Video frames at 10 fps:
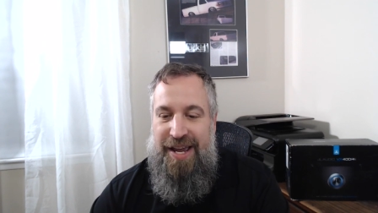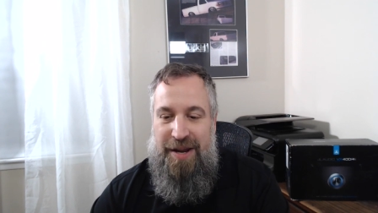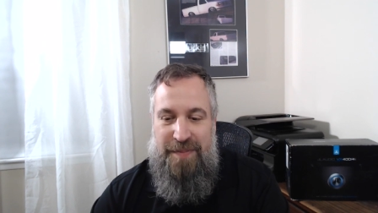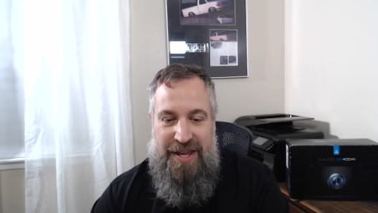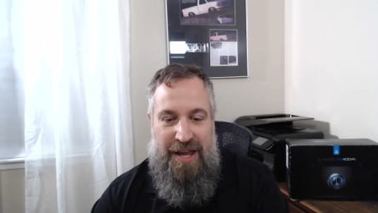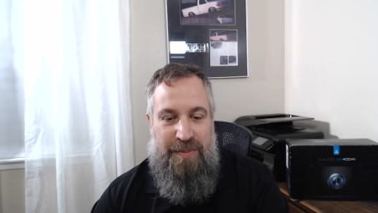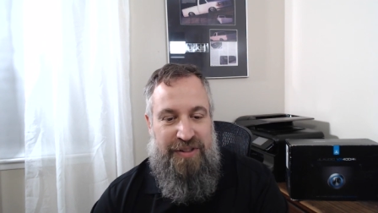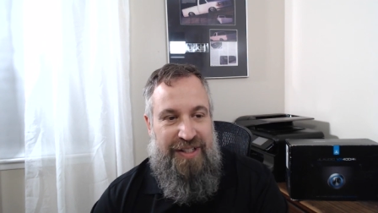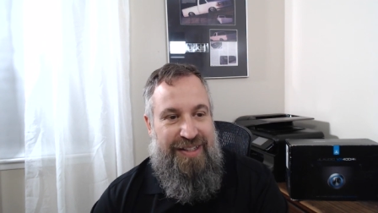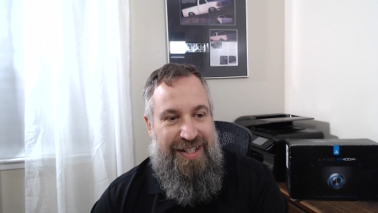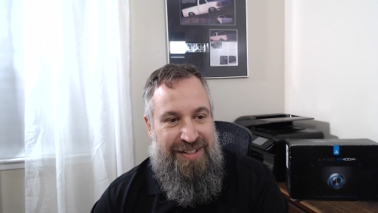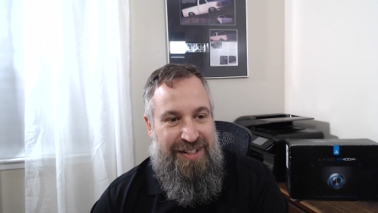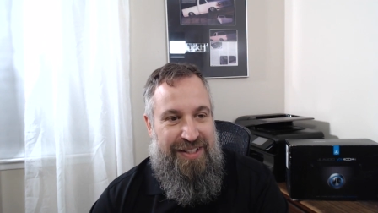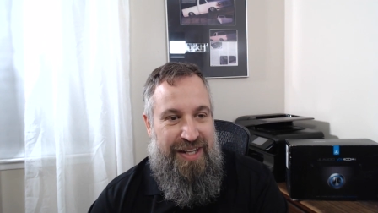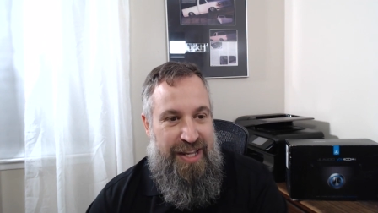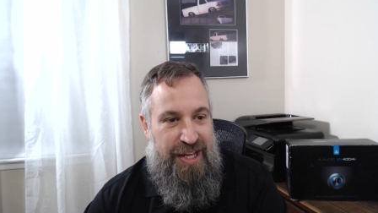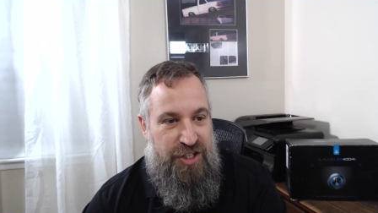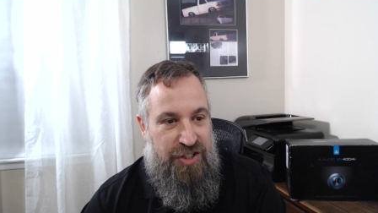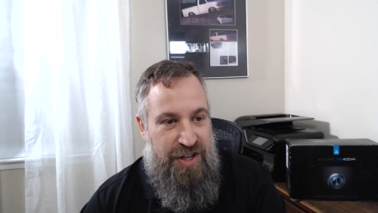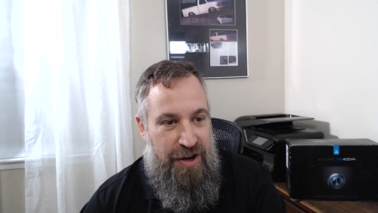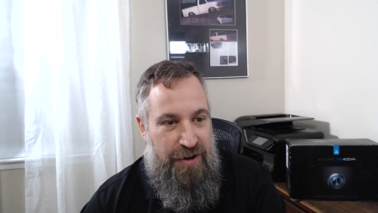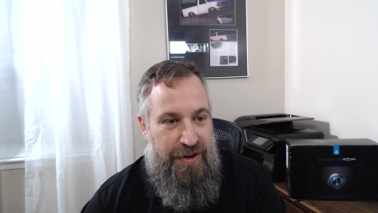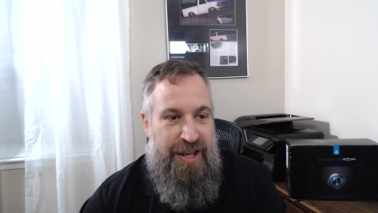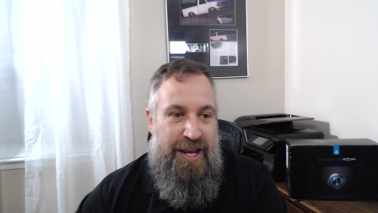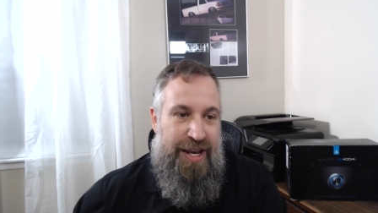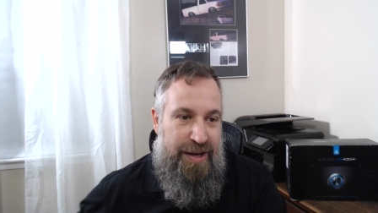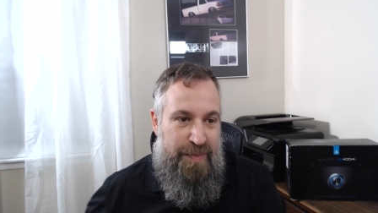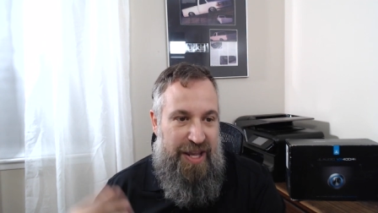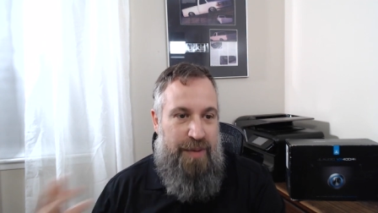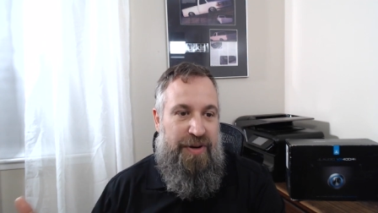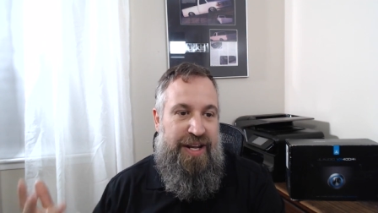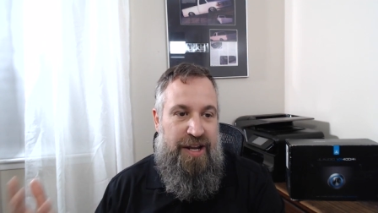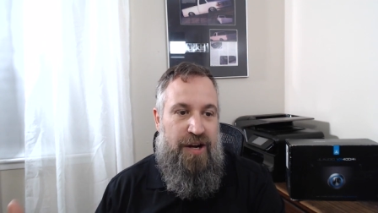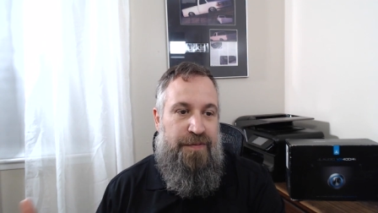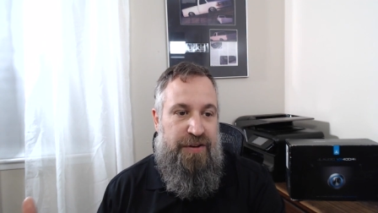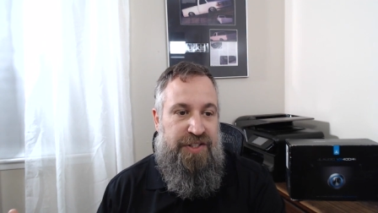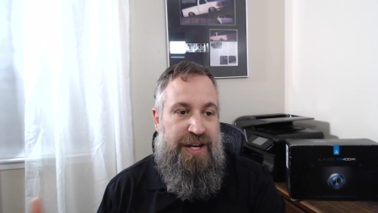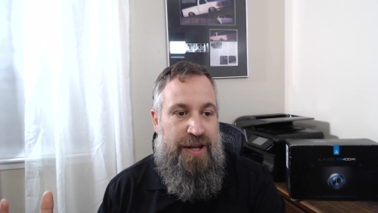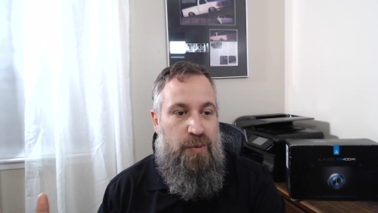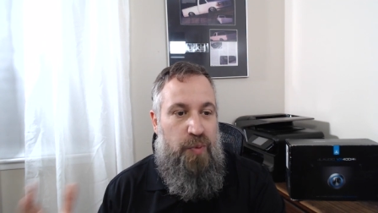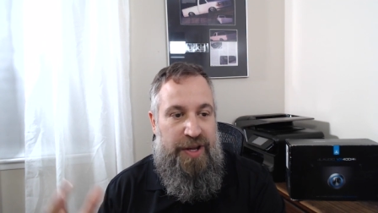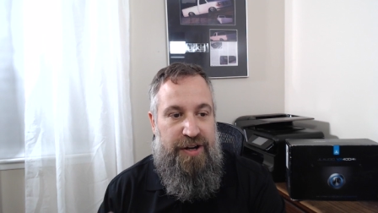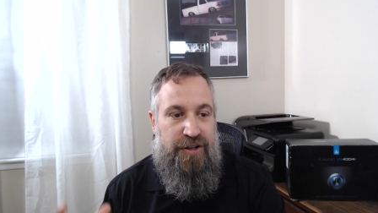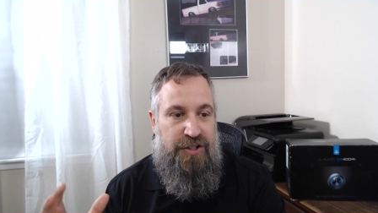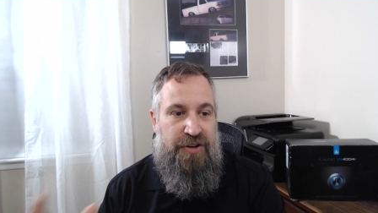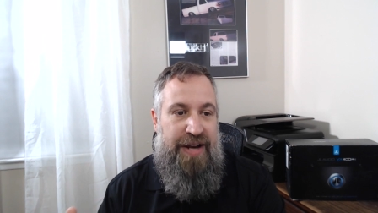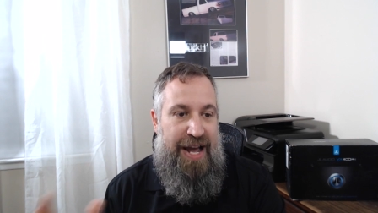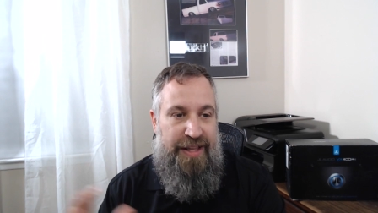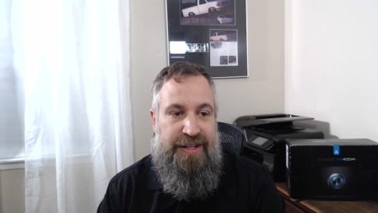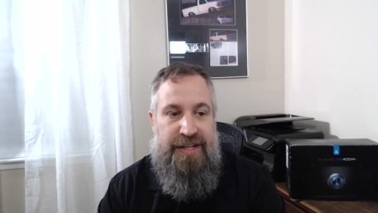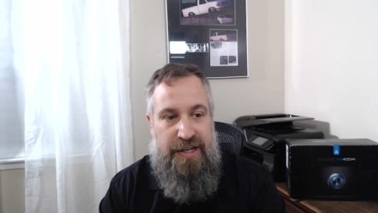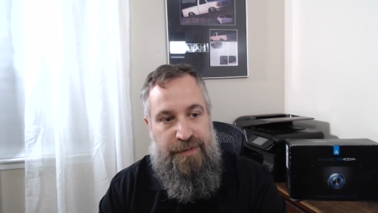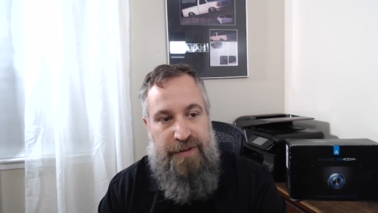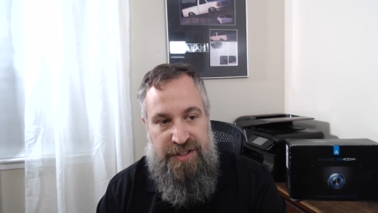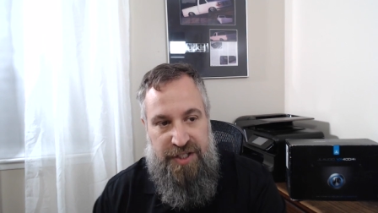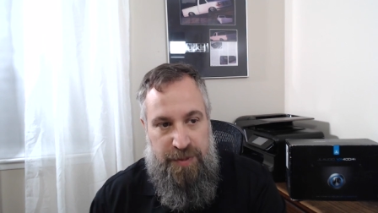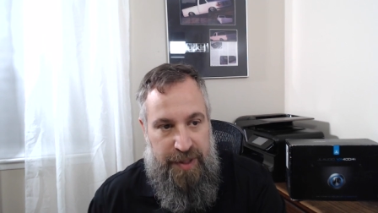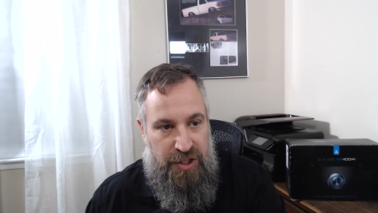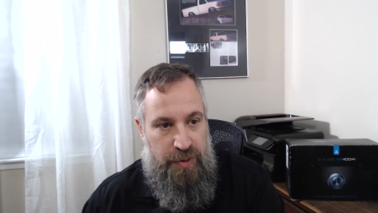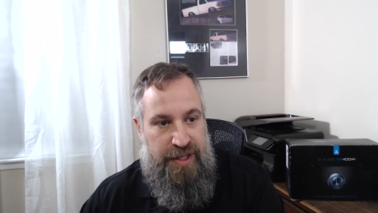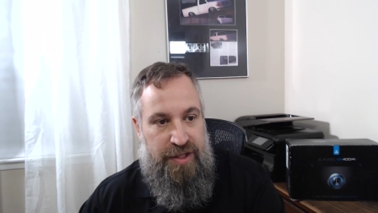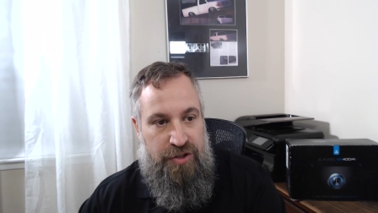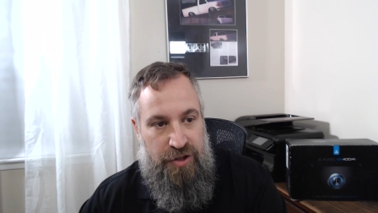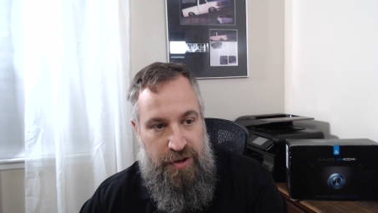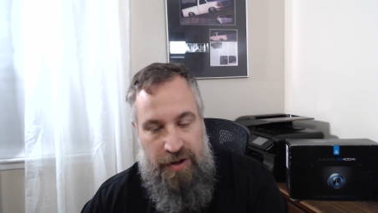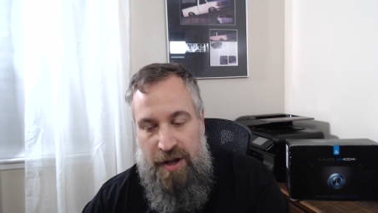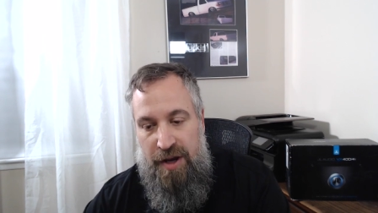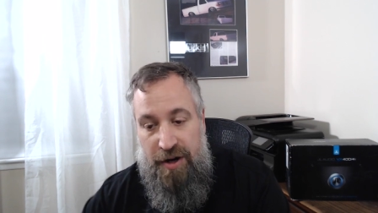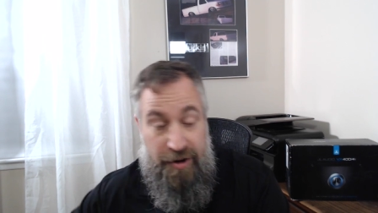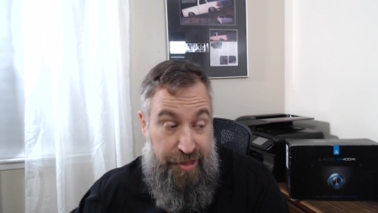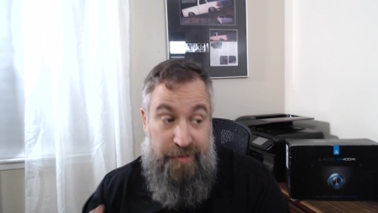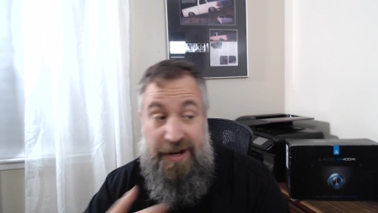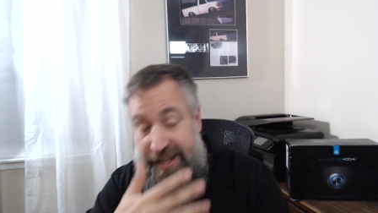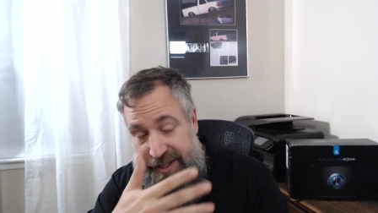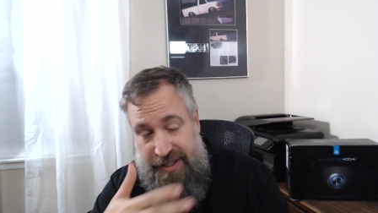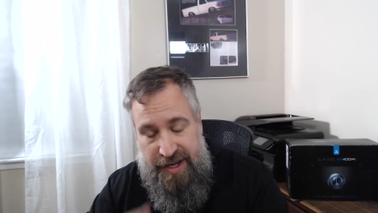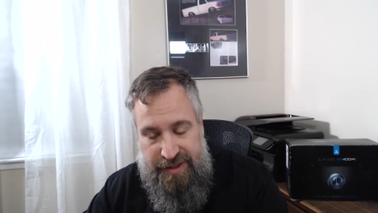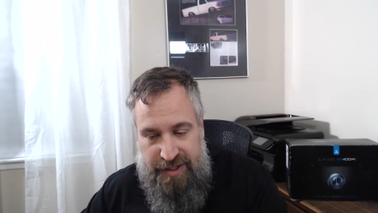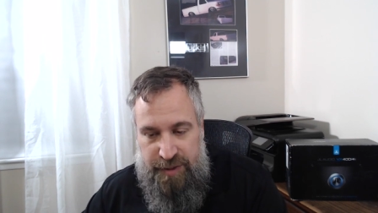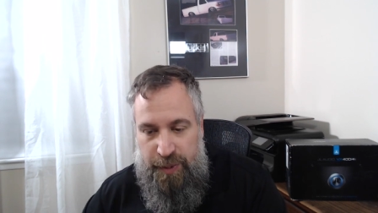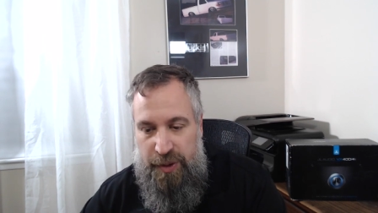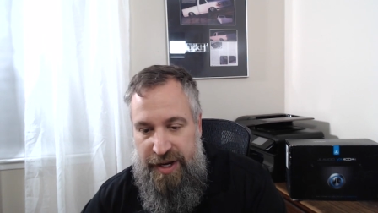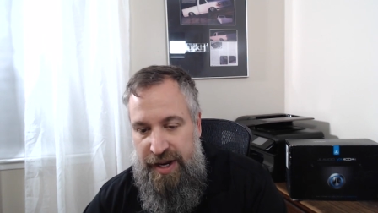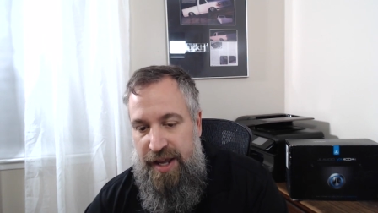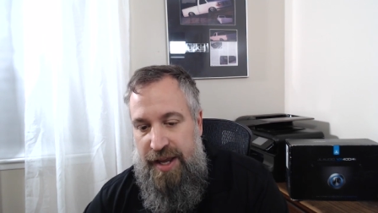and be able to listen to each zone and be able to hear if there's any weird tonality differences between the two or three at this point,